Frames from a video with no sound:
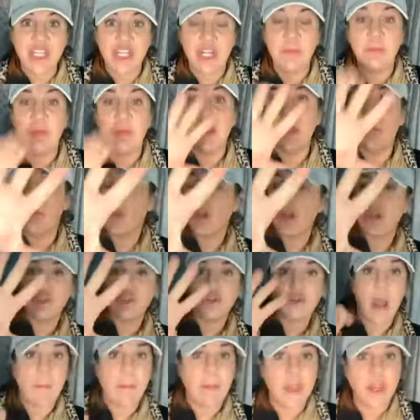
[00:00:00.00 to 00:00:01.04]
people aren't
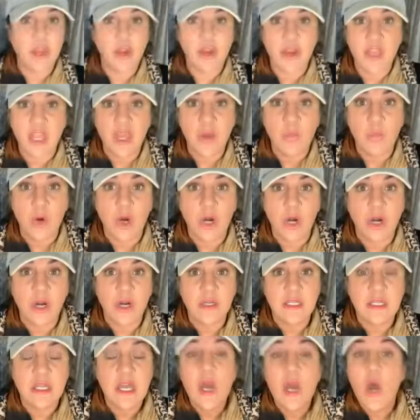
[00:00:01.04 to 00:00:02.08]
dropping your keywords,
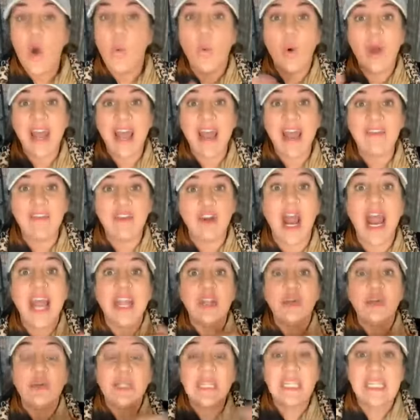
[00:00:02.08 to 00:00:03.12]
whatever, and you
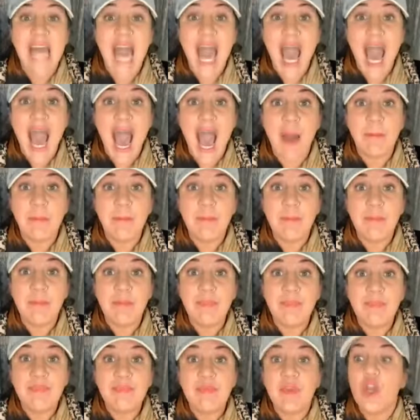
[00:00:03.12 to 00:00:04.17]
stop,
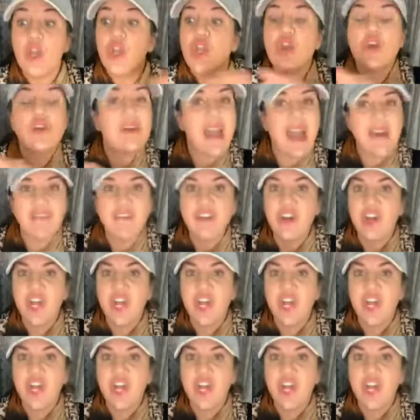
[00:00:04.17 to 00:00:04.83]
you're never going to